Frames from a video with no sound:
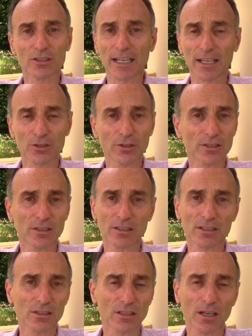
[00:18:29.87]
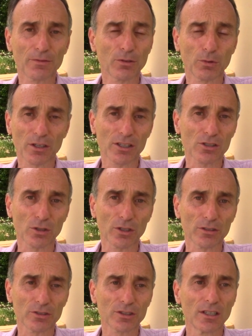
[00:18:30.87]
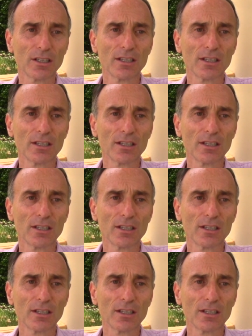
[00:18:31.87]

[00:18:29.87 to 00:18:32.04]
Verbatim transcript: salad dressing doesn't come from one of these oils.